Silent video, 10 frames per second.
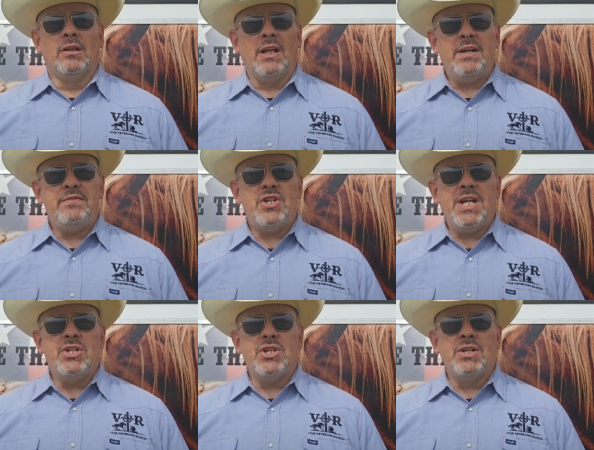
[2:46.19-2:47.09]

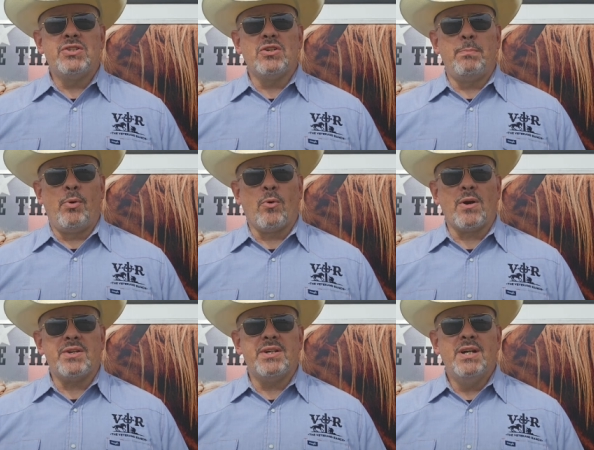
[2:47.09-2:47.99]
life-changing
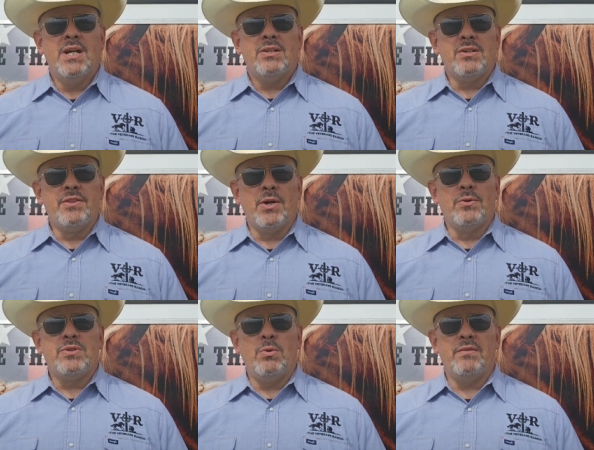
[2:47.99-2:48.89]
support to
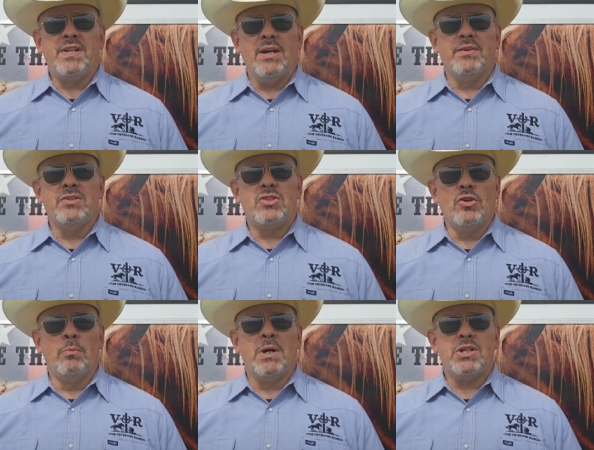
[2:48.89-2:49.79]
those who have given
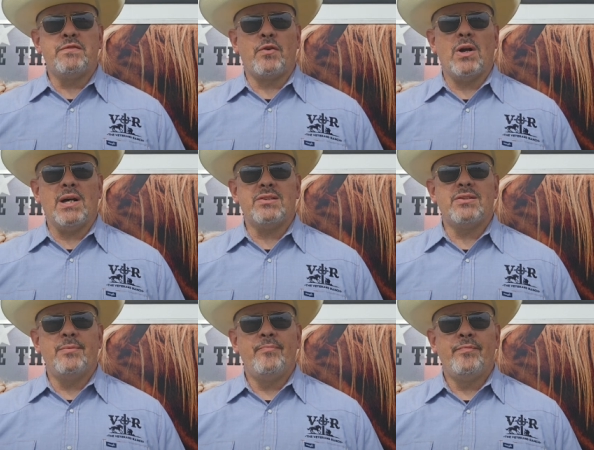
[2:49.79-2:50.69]
so much for
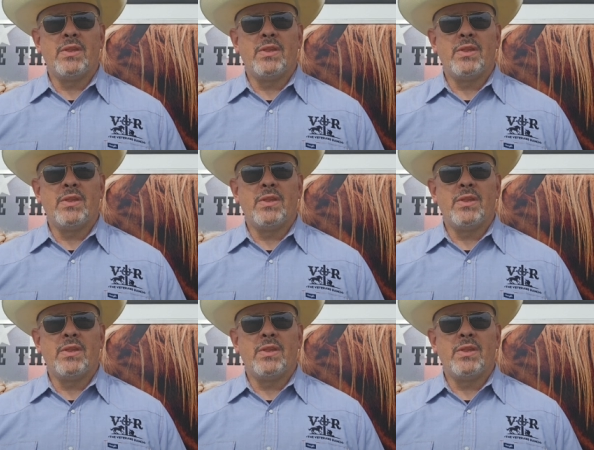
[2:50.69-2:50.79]
us.